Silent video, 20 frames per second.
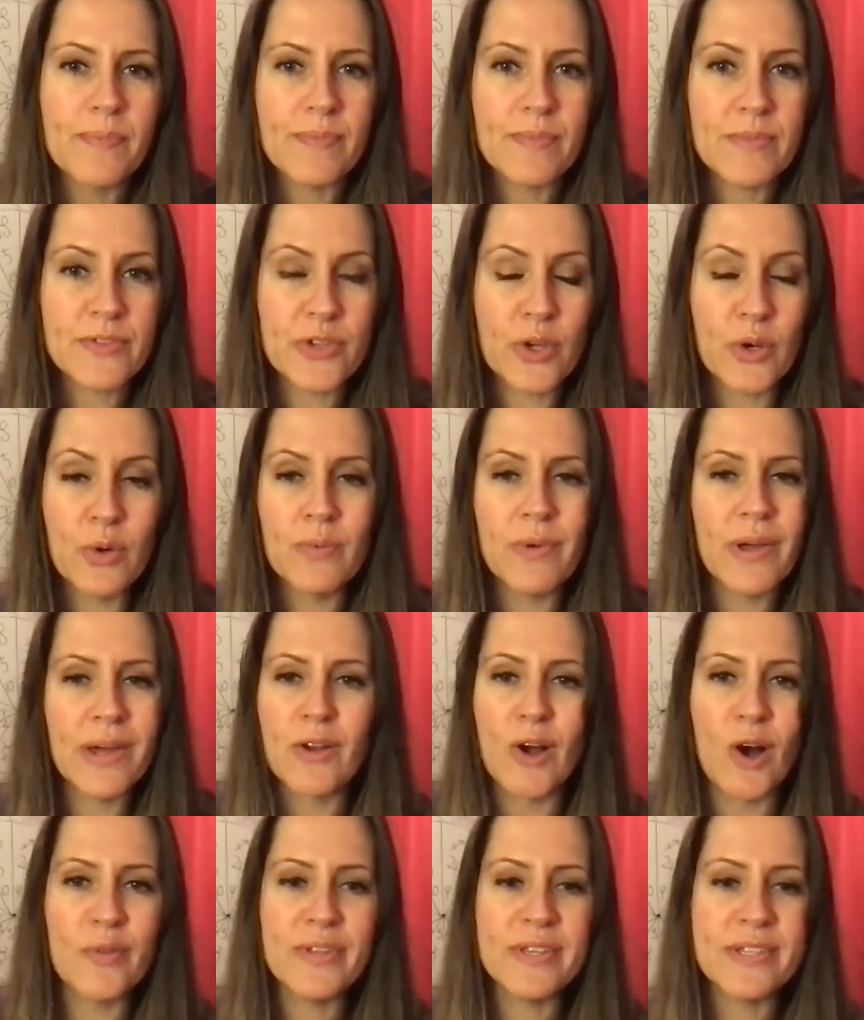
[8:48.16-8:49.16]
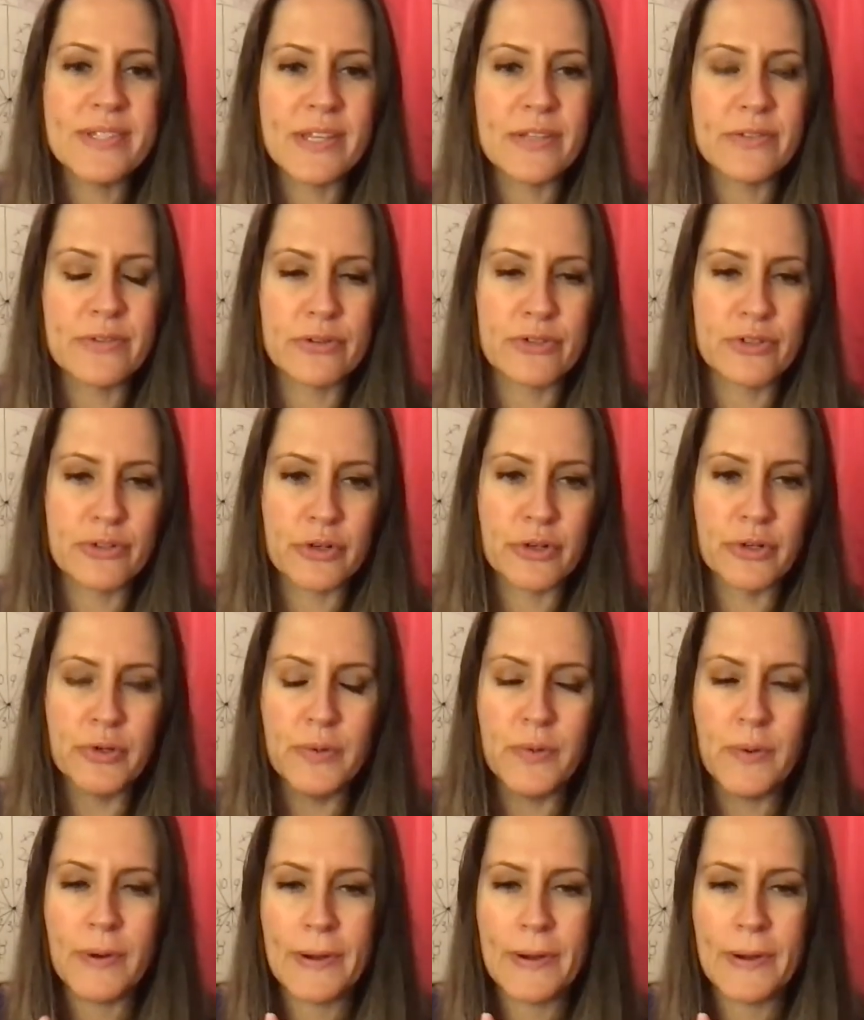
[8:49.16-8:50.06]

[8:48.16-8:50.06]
So, and all these things are true.